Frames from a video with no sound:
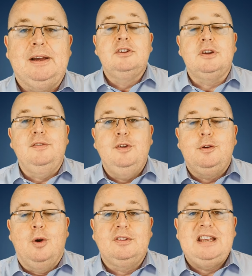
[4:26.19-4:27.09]
So if you've
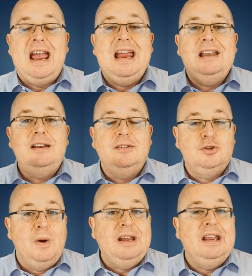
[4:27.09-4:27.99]
got 10,
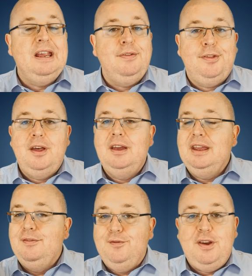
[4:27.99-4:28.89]
20, 30,
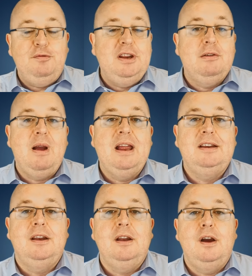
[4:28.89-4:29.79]
50 grand
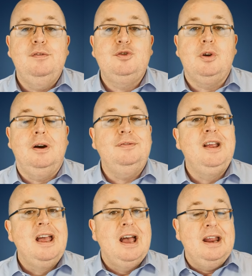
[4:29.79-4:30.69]
in an overdraft
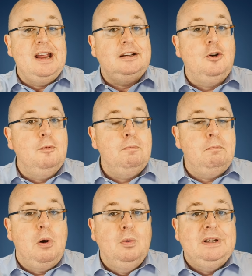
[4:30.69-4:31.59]
and that call
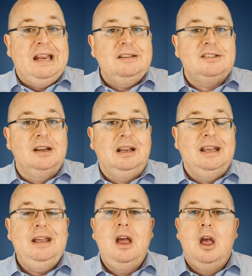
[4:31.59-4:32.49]
pulled
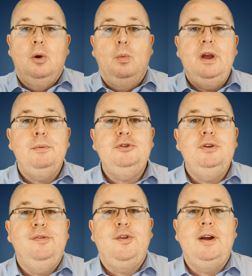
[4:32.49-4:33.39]
instantly, where would you
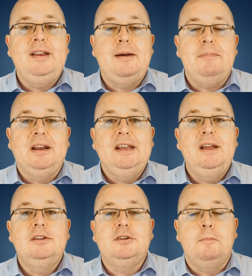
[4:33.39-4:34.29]
find that money
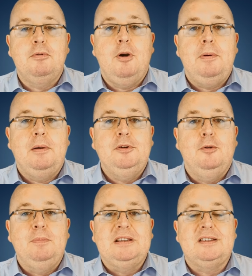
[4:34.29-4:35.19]
to prop up your
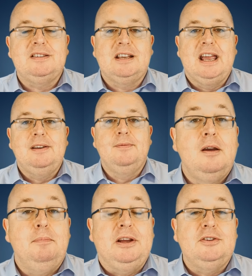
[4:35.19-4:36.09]
business again?
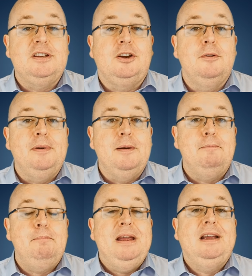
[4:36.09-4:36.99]
Because it could be a
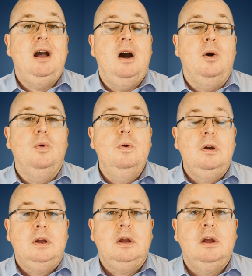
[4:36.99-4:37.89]
big hole
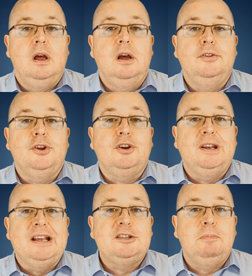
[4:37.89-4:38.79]
that could
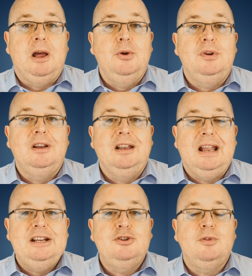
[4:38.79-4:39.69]
explode
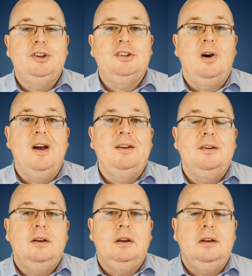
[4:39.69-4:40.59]
later on
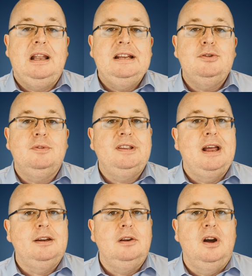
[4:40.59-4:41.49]
down
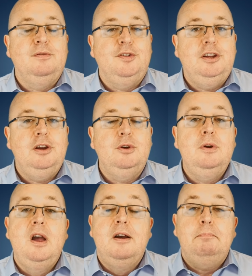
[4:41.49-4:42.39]
the line for you,
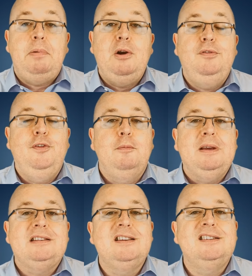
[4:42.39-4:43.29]
both your
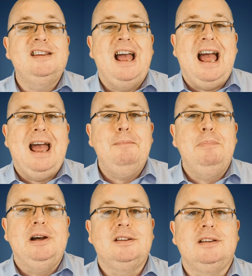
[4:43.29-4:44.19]
business and
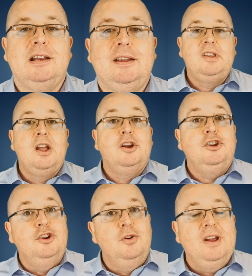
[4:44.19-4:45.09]
personally.
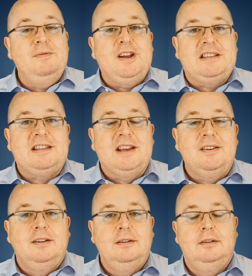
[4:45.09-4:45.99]
You're not investing.
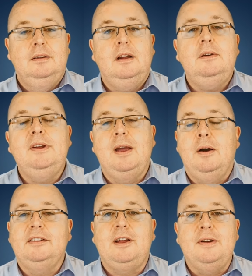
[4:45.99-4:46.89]
Oh yeah,
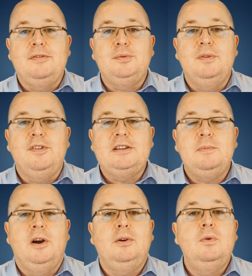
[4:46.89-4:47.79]
I don't have to invest,
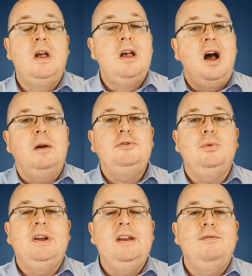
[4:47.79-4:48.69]
Michael. I'm
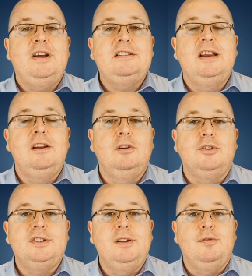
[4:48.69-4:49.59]
talking investing in
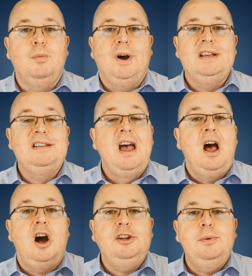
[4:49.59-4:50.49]
lots of different ways.
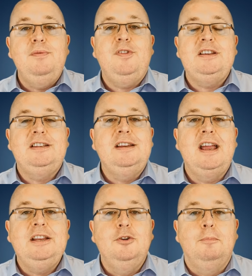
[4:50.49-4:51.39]
Are you investing
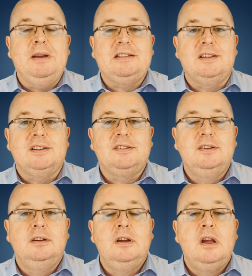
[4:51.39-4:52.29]
in your business?
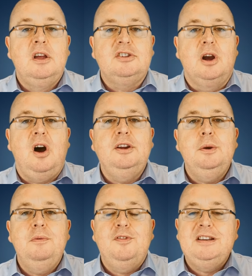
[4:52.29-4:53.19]
So are you
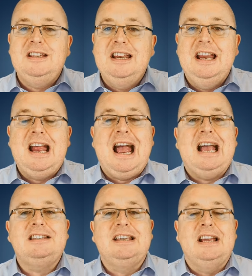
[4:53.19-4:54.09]
investing in
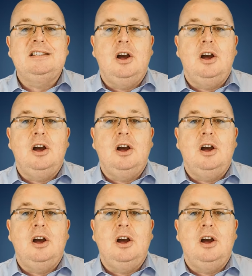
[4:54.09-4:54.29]
assets?